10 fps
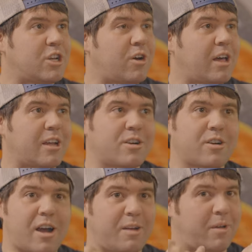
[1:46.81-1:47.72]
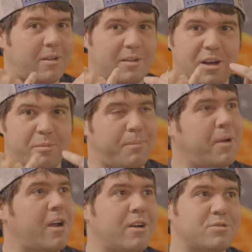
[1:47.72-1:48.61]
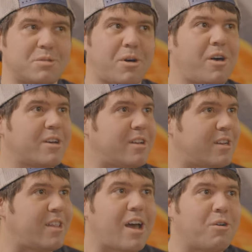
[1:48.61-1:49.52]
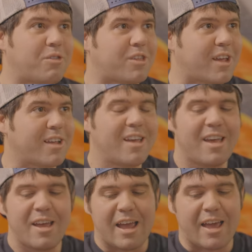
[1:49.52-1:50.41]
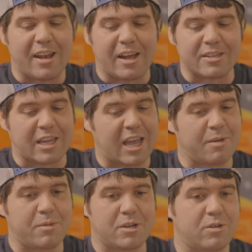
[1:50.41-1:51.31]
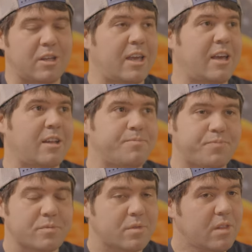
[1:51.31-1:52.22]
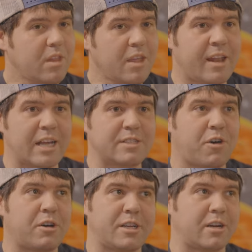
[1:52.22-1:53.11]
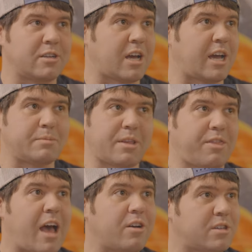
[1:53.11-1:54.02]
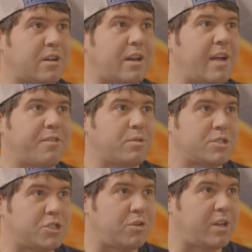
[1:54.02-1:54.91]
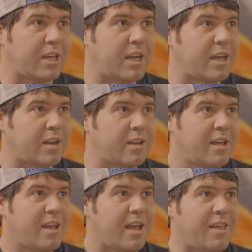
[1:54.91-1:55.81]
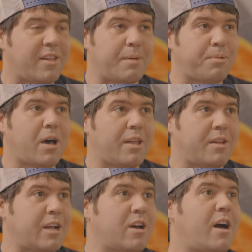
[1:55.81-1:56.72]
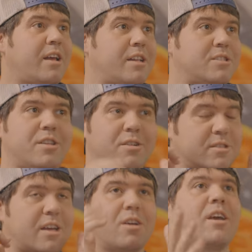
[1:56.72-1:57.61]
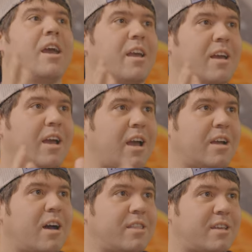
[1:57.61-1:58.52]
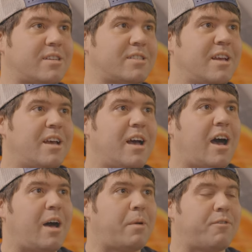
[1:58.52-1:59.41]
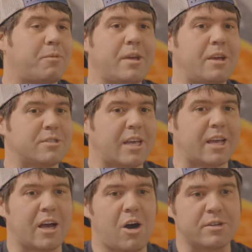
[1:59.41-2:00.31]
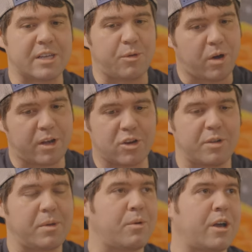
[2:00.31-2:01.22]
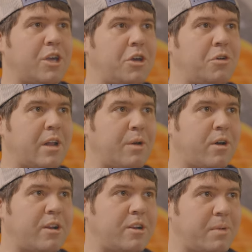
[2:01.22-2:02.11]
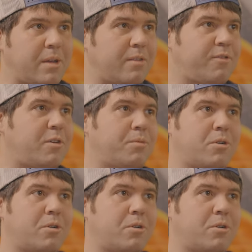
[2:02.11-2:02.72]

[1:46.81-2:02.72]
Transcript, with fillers: So I cried. I called my parents. Was bawling. And did that whole thing. And then I was like, hey, I'm going to do it again. And I just volunteered times a thousand on everyone's shoot again. And then I applied and then I got in. So then it was like, okay, I, I got this. Um, but for me, it was like always I wanted to go to B Y U and I wanted to be in the film